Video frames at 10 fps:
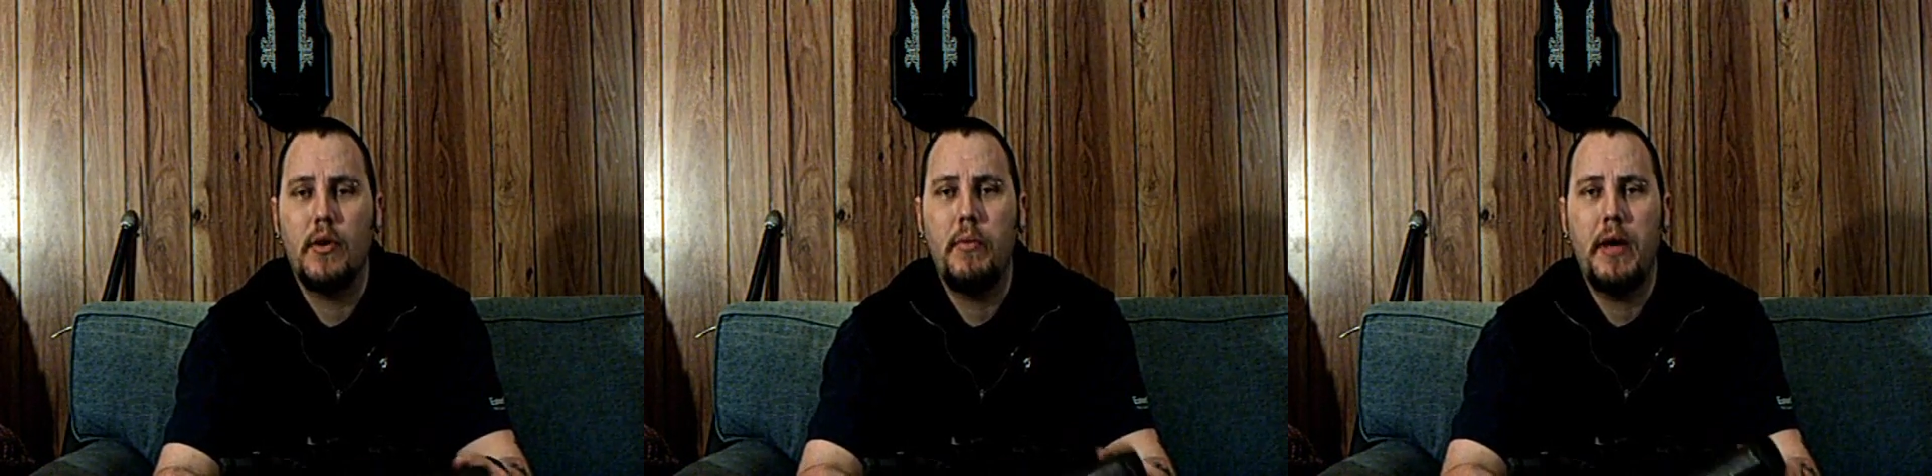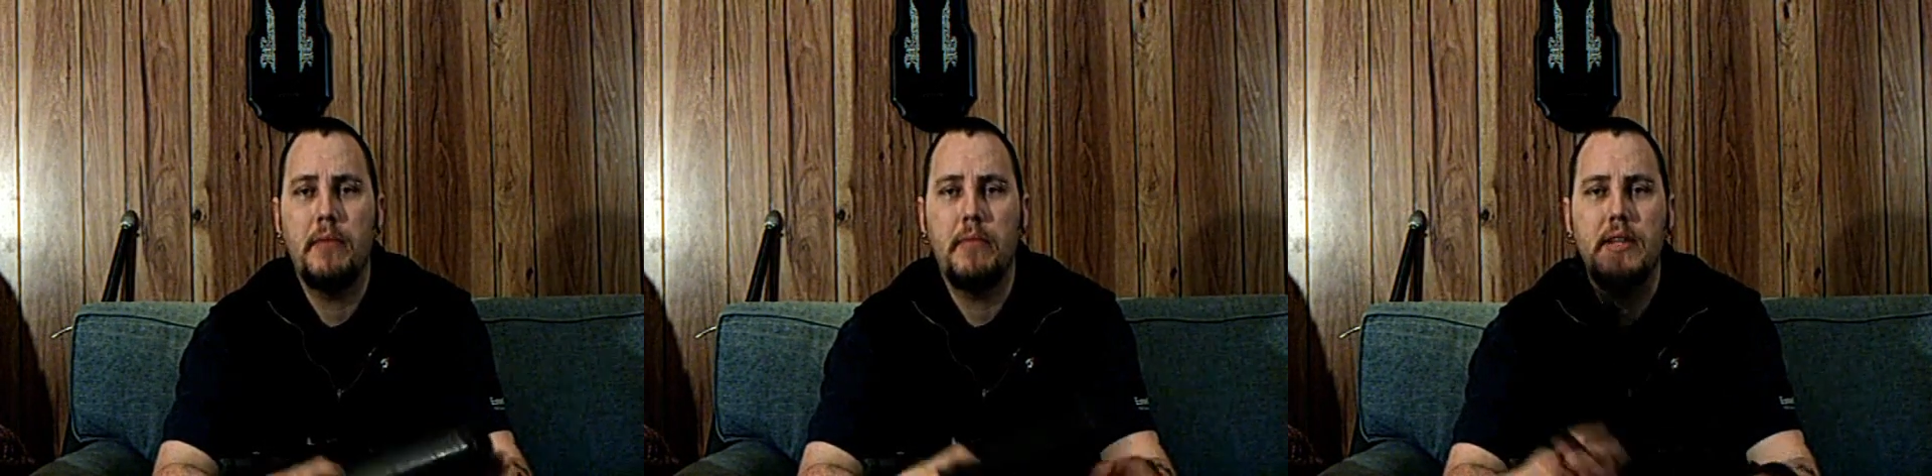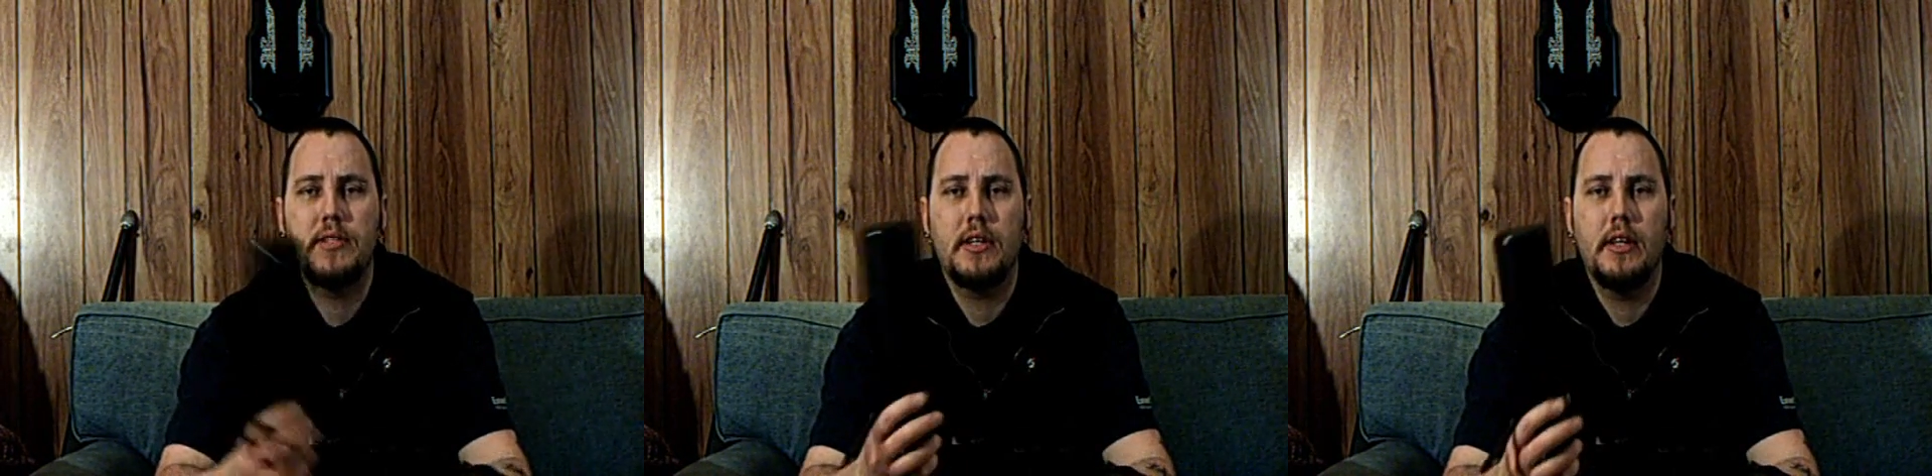grill paint
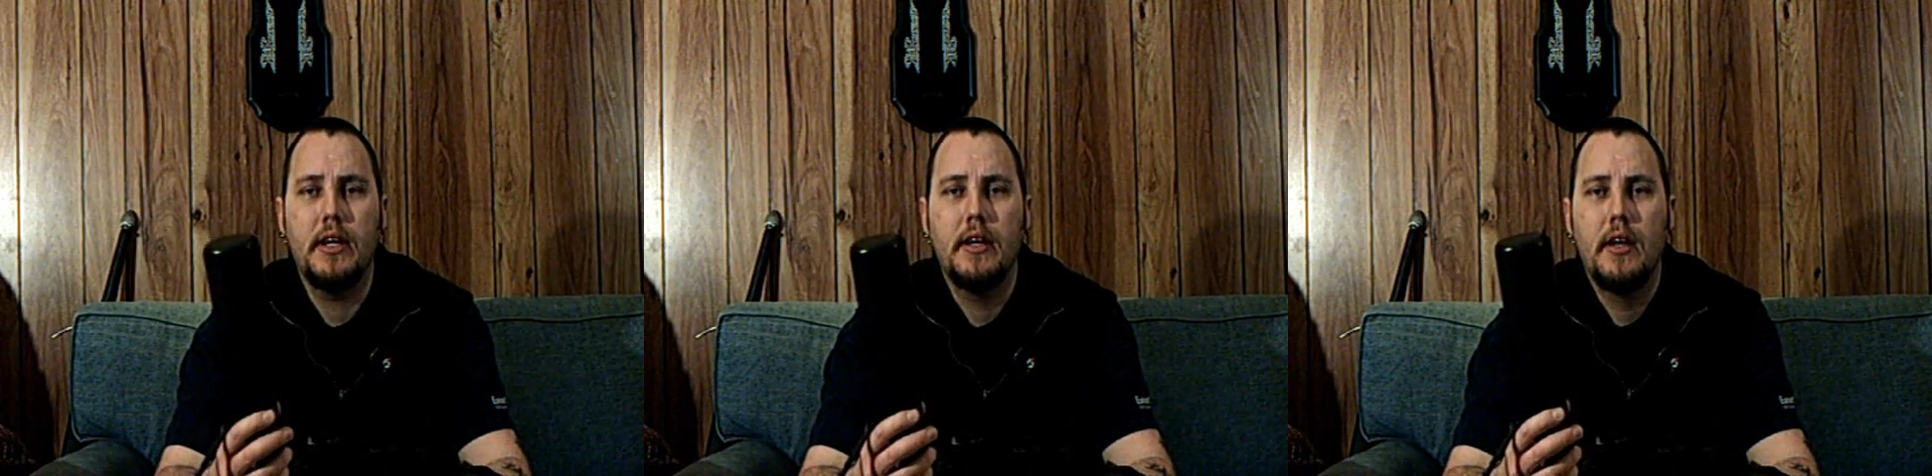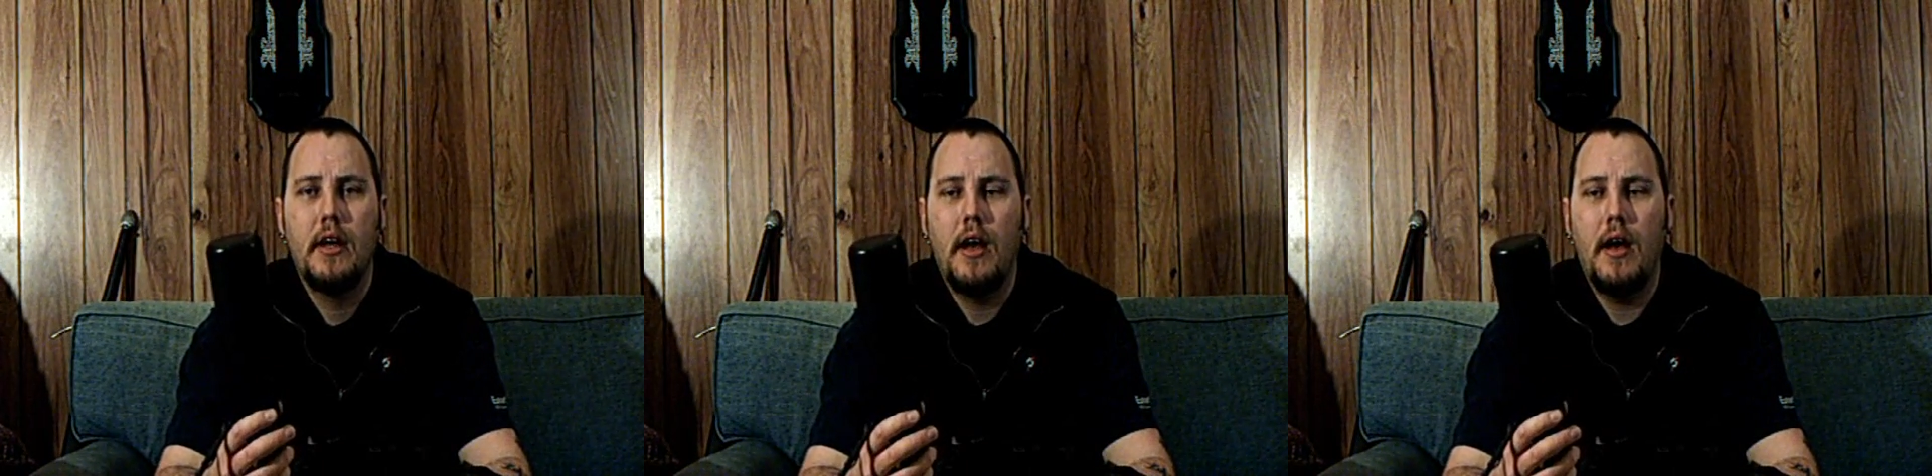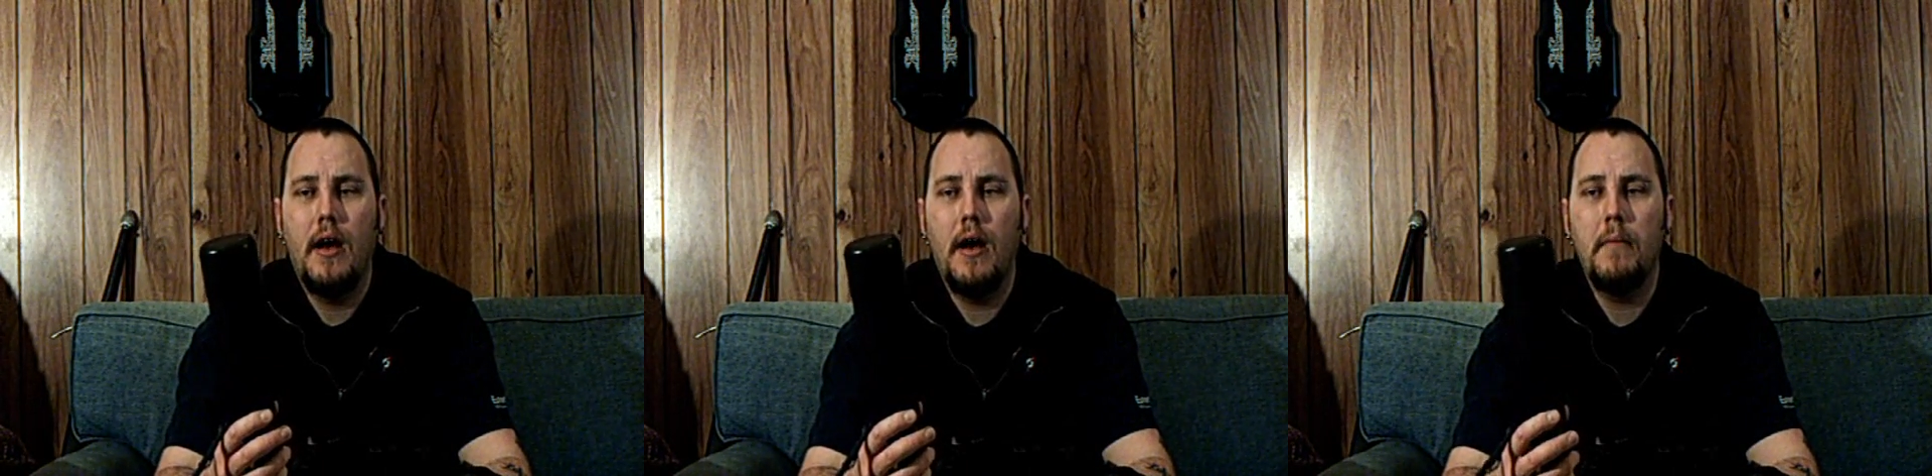basically.
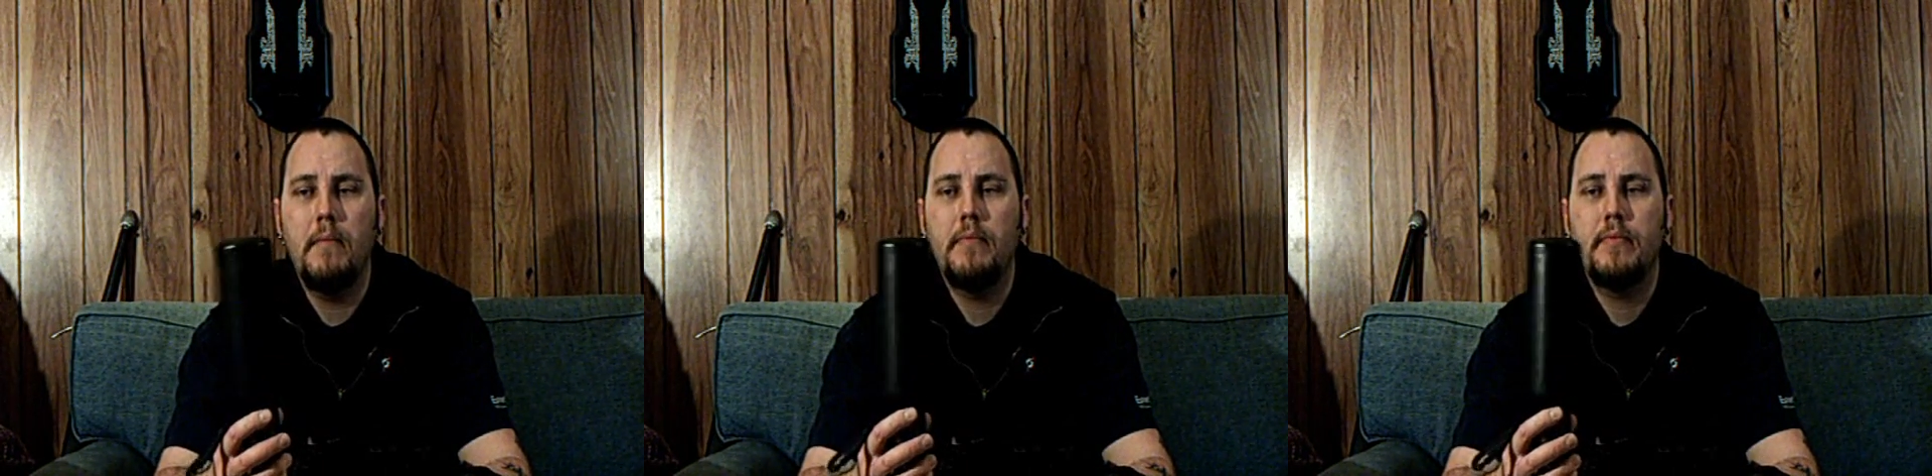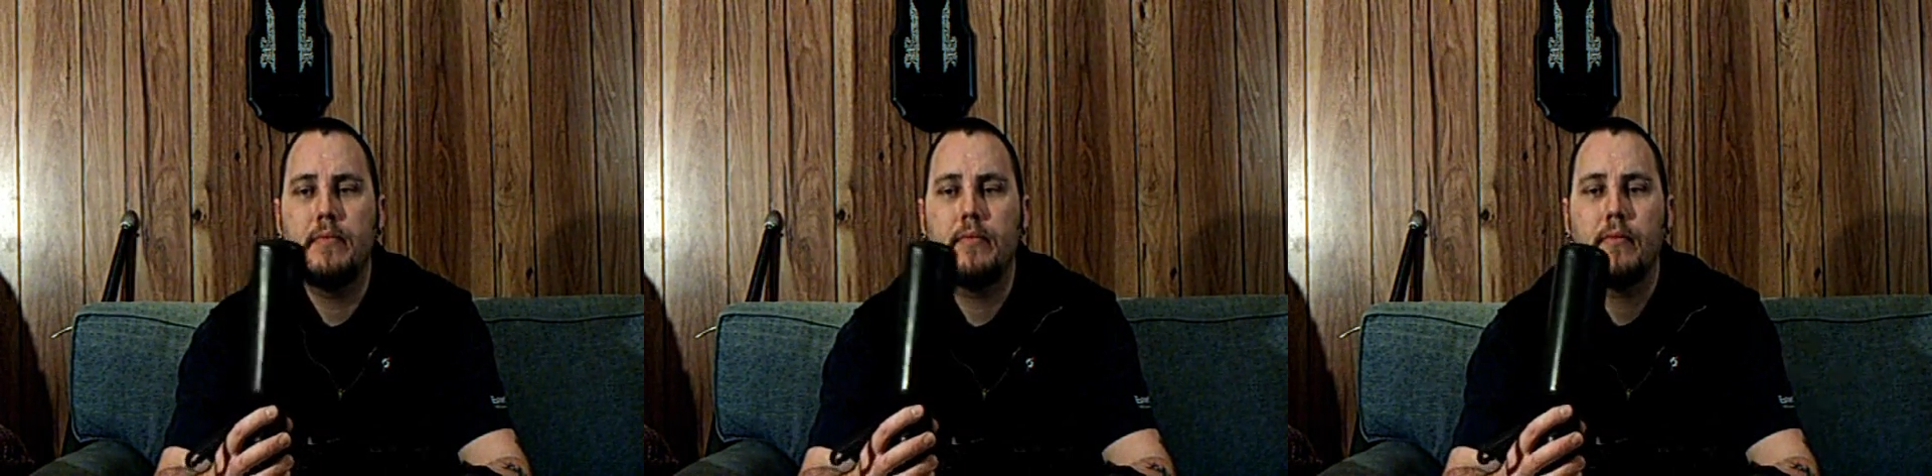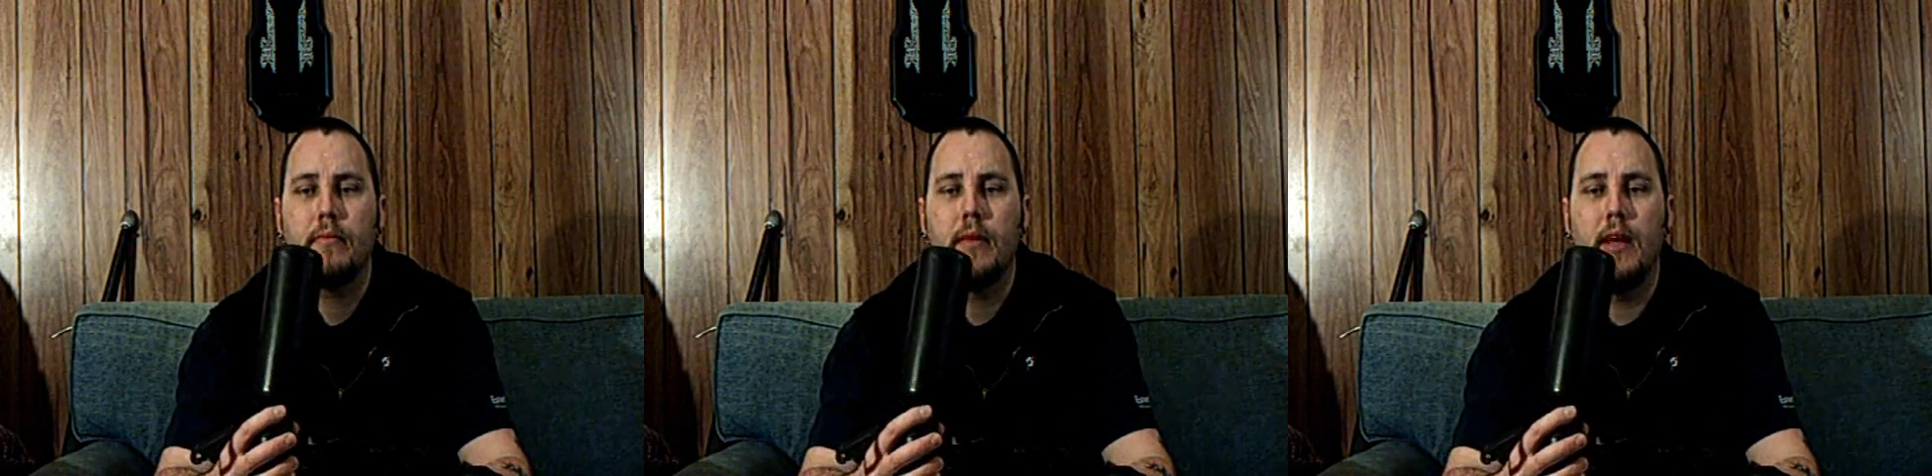
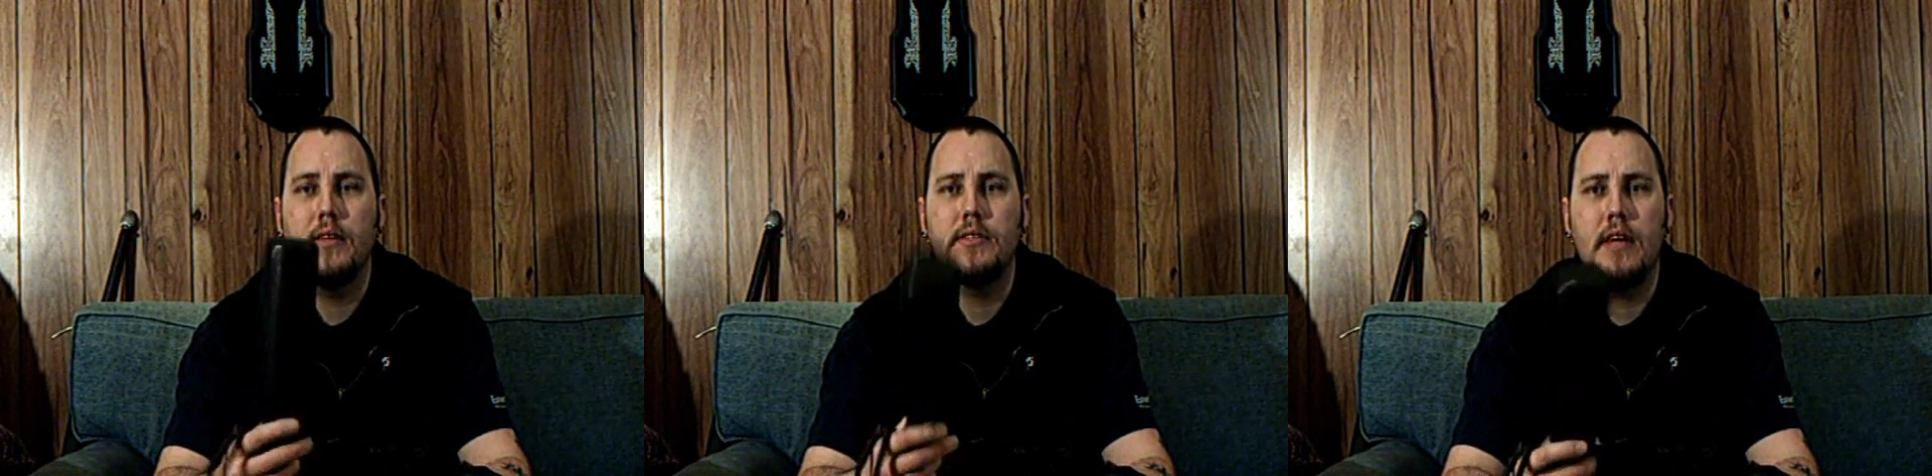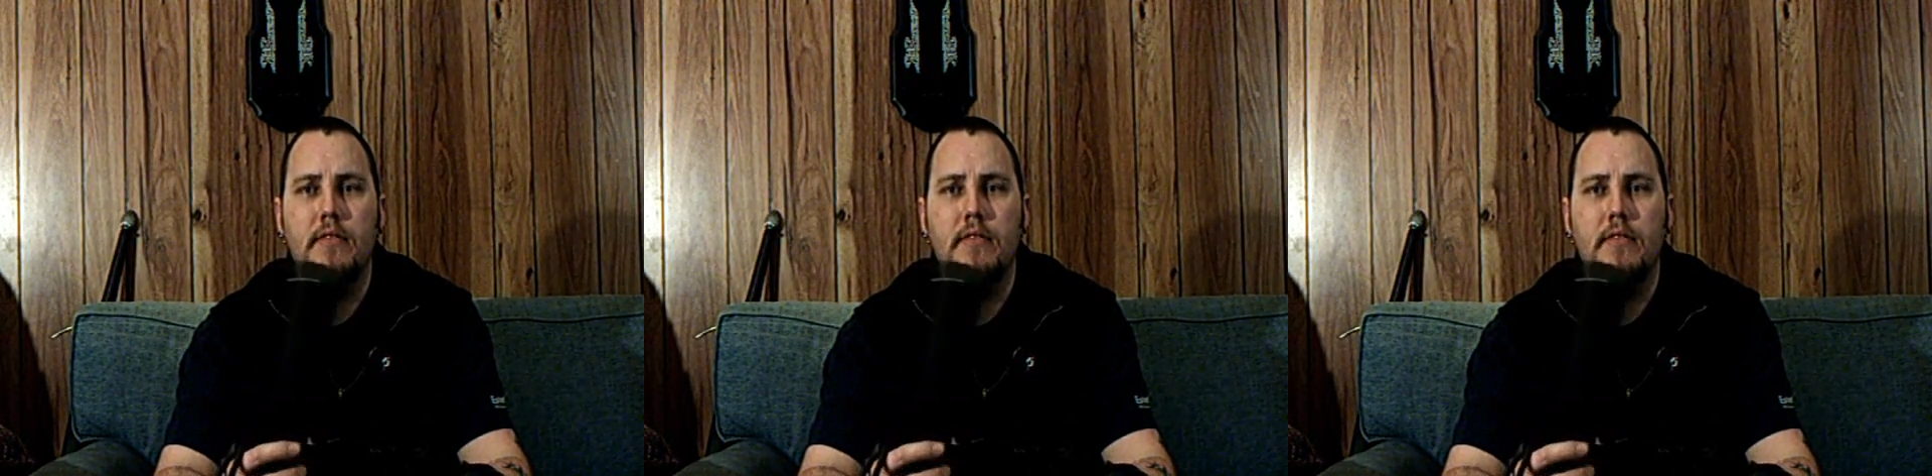As